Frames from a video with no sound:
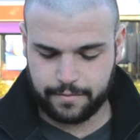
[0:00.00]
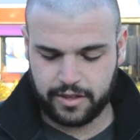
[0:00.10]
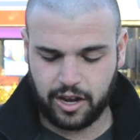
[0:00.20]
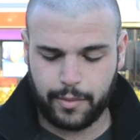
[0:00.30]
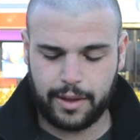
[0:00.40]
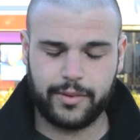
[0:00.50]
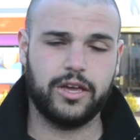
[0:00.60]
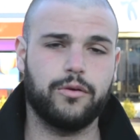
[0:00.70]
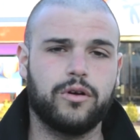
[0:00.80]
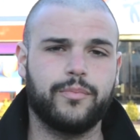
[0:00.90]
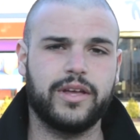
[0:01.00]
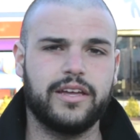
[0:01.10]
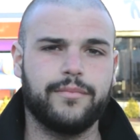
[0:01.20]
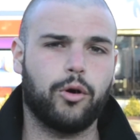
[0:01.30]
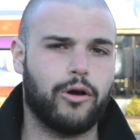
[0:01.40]
you know, maybe it would
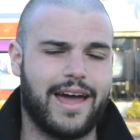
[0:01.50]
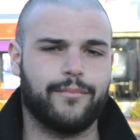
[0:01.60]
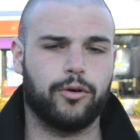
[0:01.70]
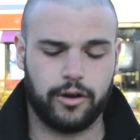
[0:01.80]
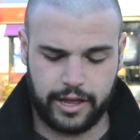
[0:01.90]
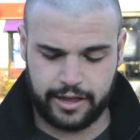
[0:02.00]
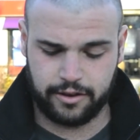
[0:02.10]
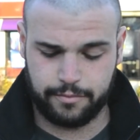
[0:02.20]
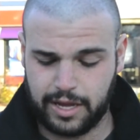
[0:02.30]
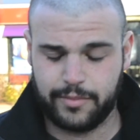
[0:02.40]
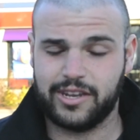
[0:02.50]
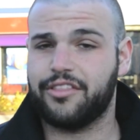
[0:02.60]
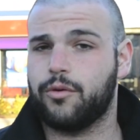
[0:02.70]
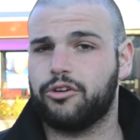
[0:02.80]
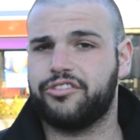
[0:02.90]
be more edible. And maybe
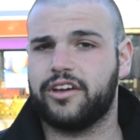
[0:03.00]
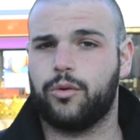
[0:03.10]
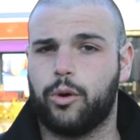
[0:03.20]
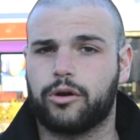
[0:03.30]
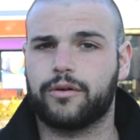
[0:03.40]
not the worst thing in the world.